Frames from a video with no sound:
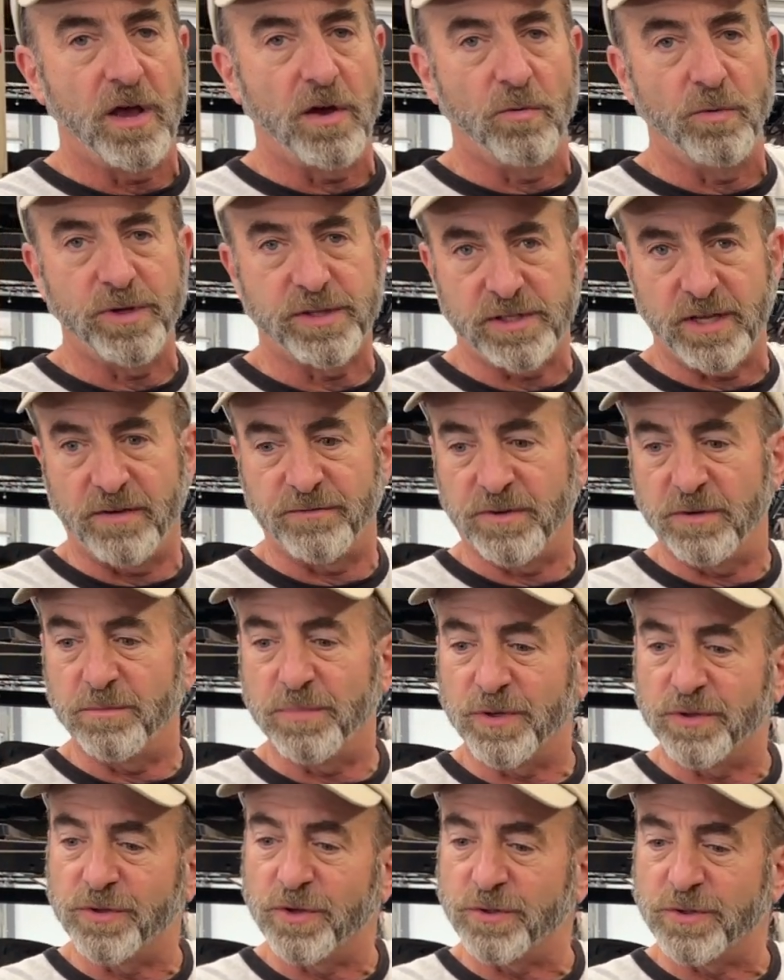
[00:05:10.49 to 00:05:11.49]
We still have to
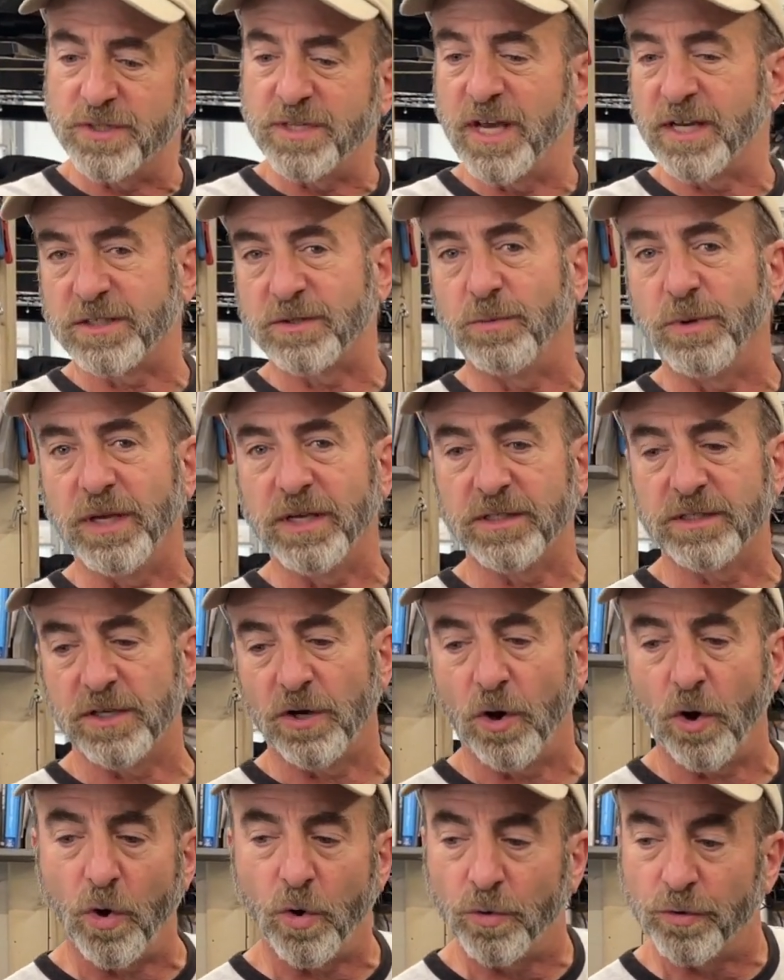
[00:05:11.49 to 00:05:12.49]
build those next week
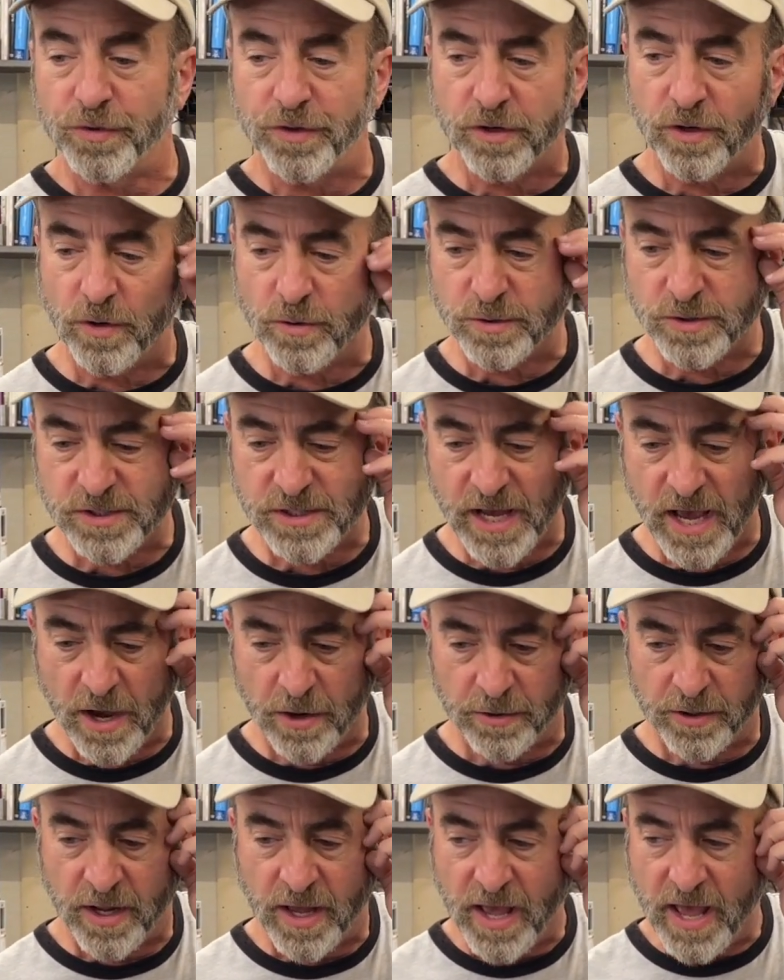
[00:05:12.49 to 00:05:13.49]
to hold the nose
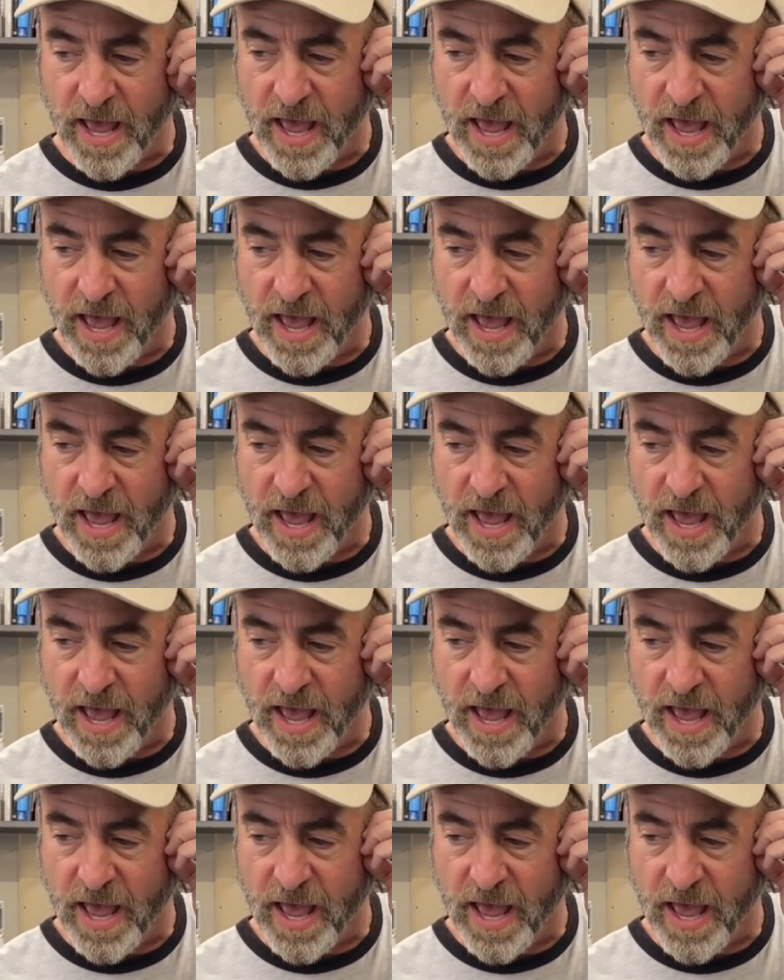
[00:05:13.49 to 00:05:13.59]
down